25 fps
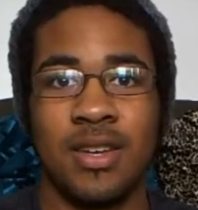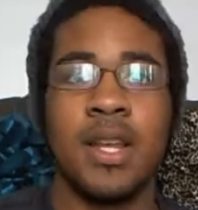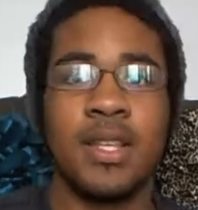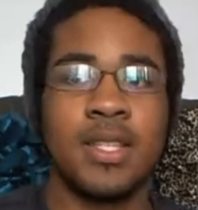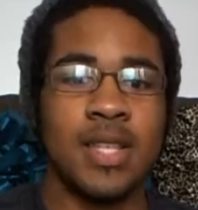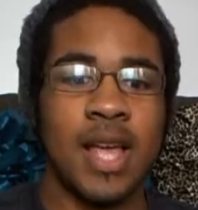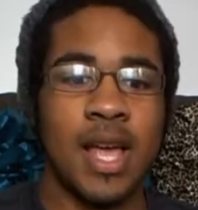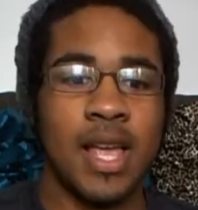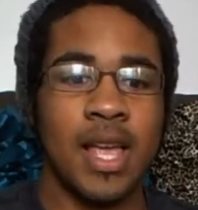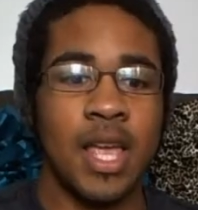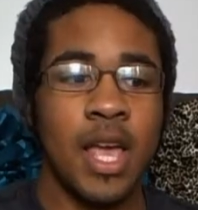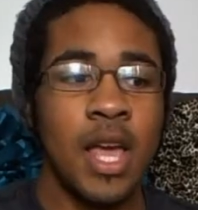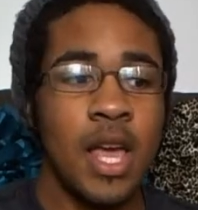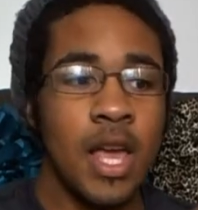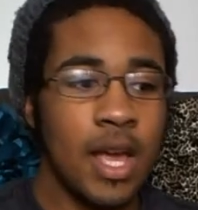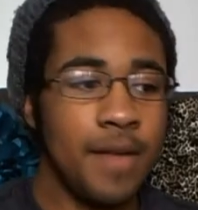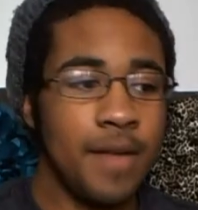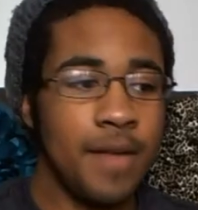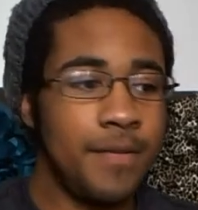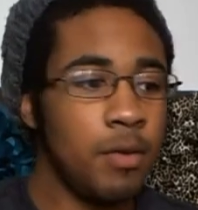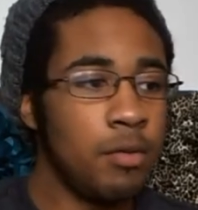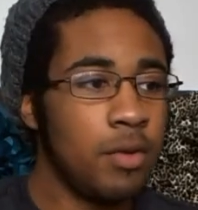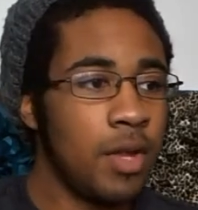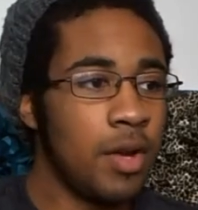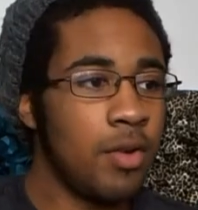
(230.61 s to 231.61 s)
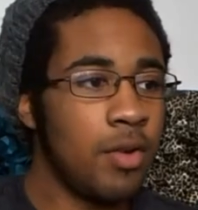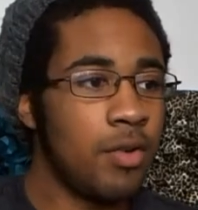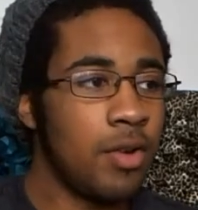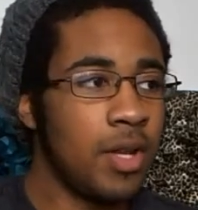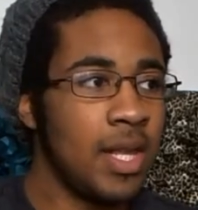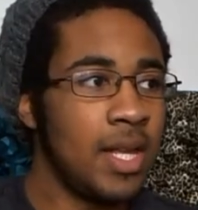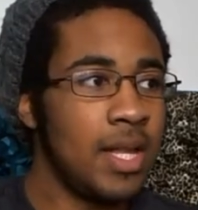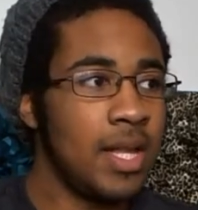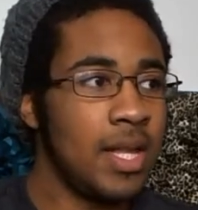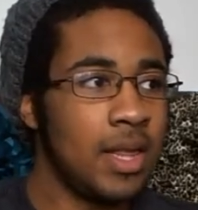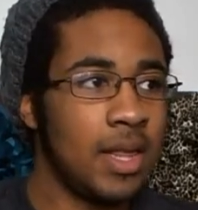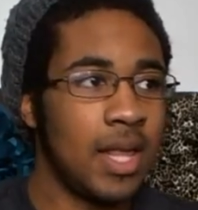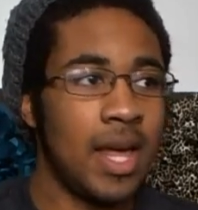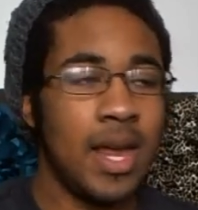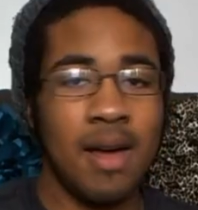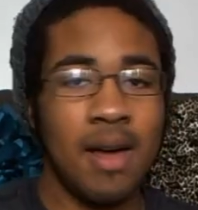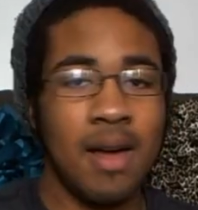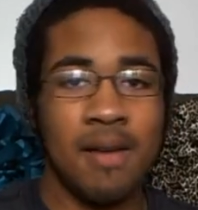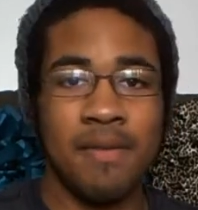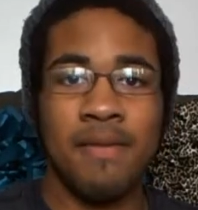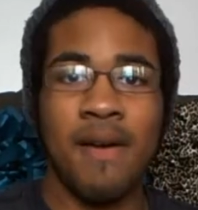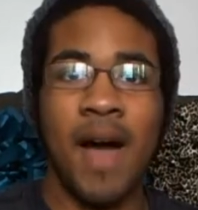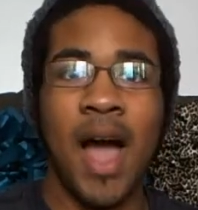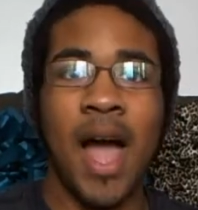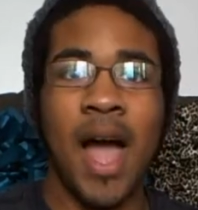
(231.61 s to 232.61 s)
It's like if you literally lit a
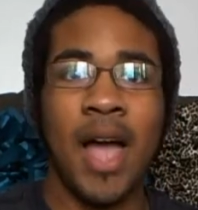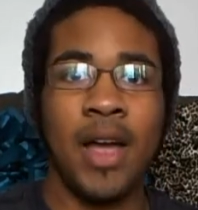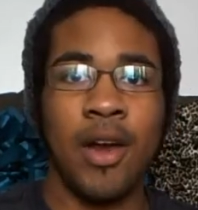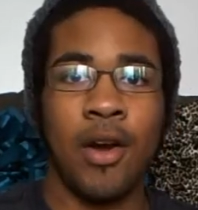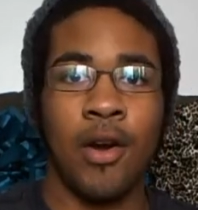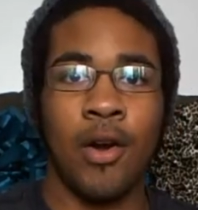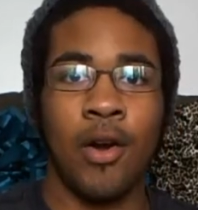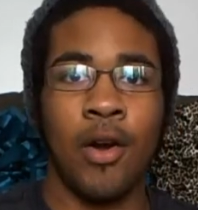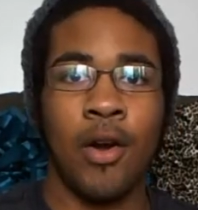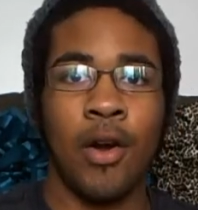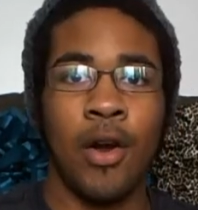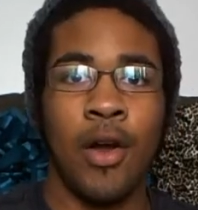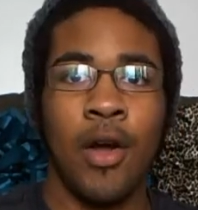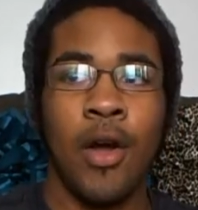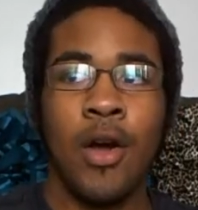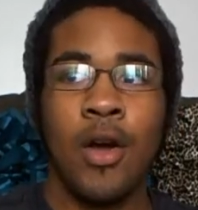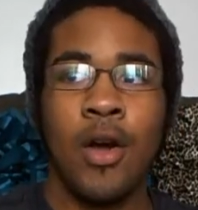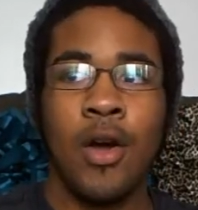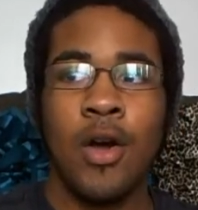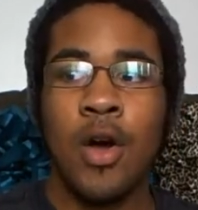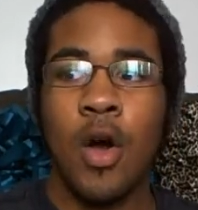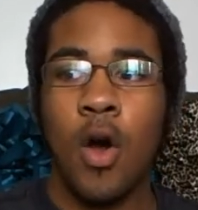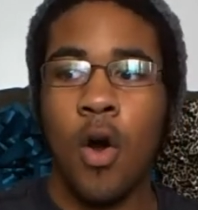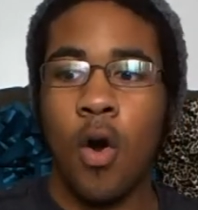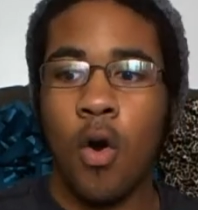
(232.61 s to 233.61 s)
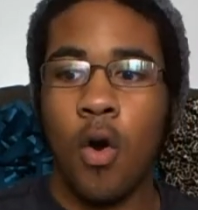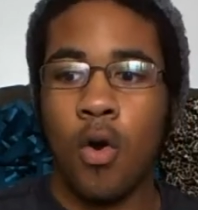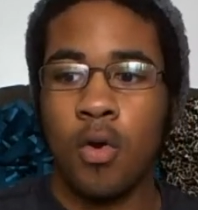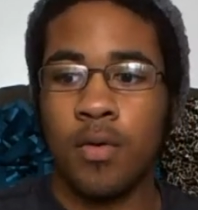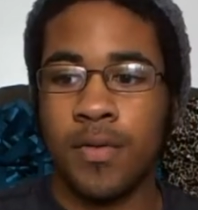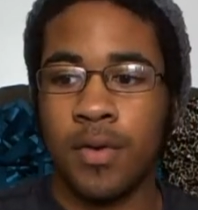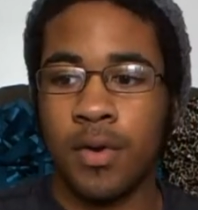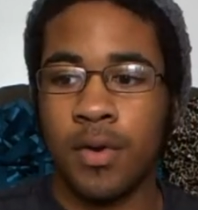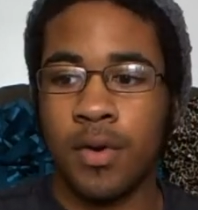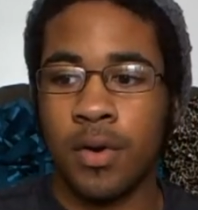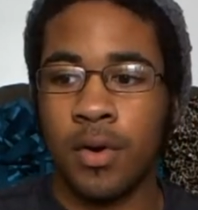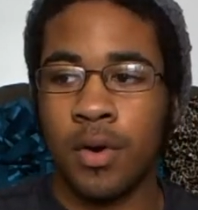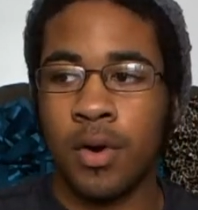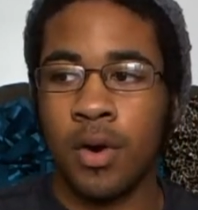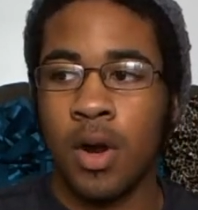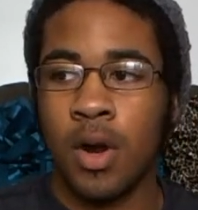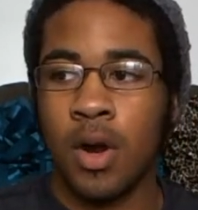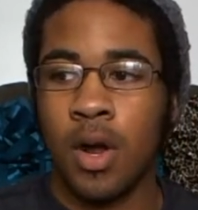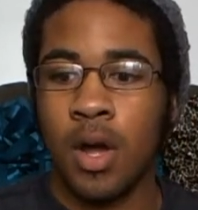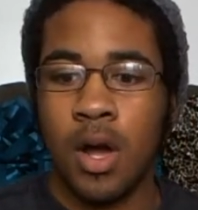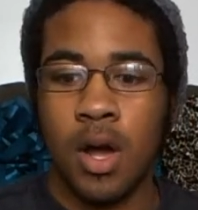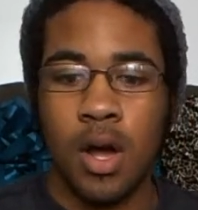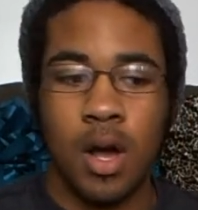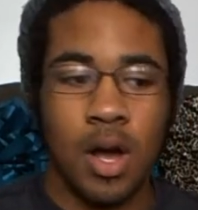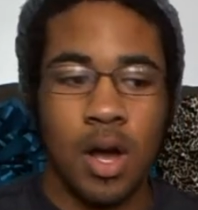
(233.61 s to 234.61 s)
fire over
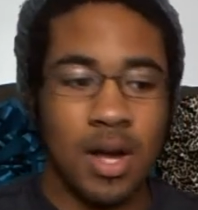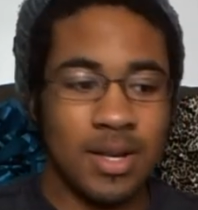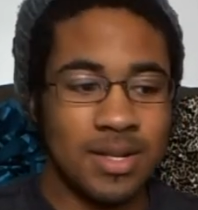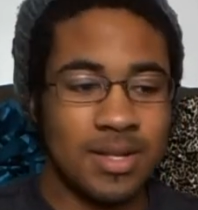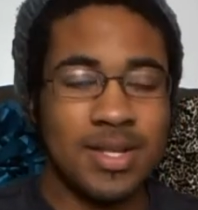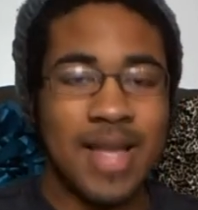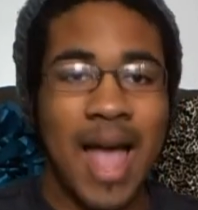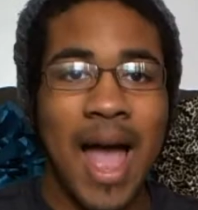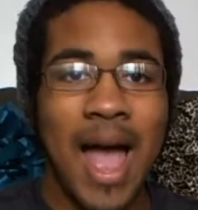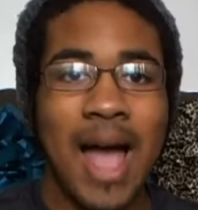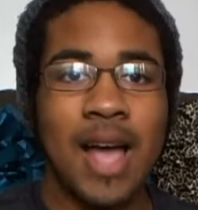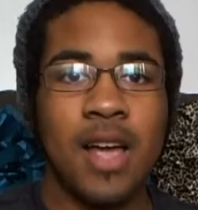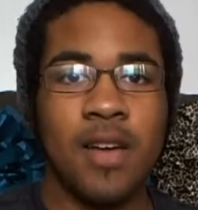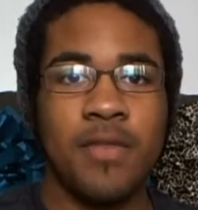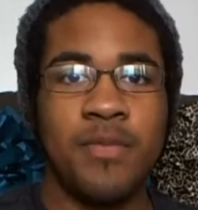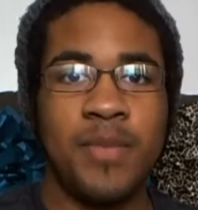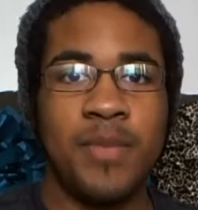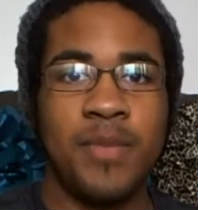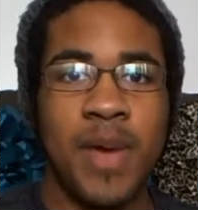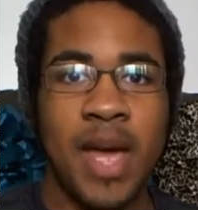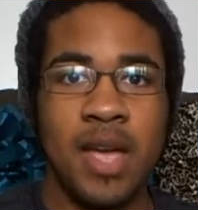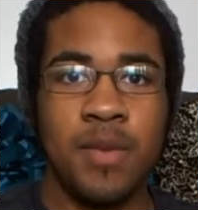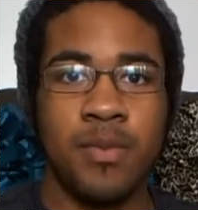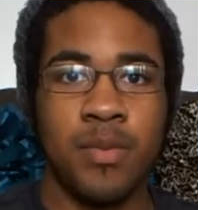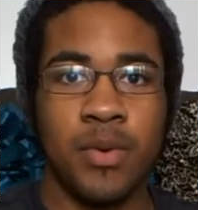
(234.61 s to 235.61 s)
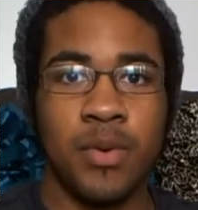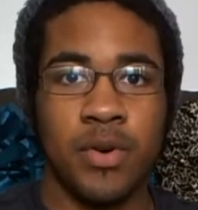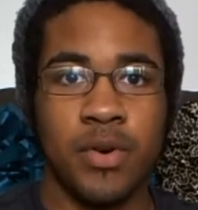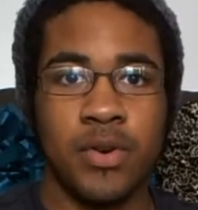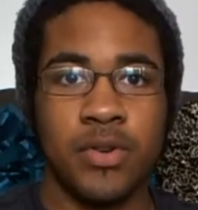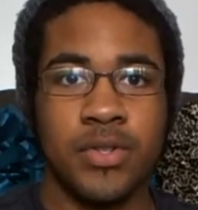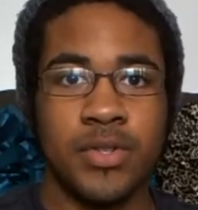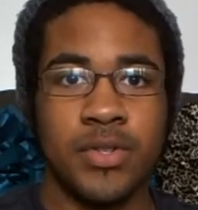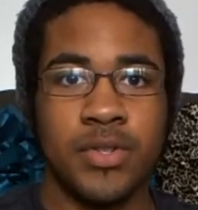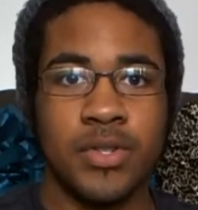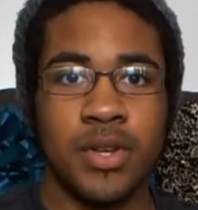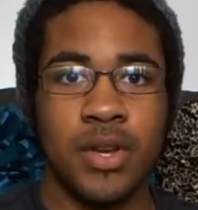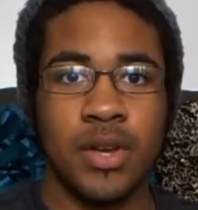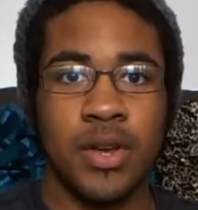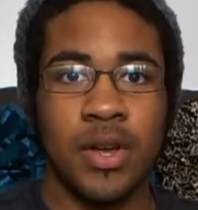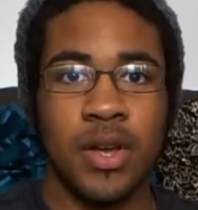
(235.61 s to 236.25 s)
a stack of papers,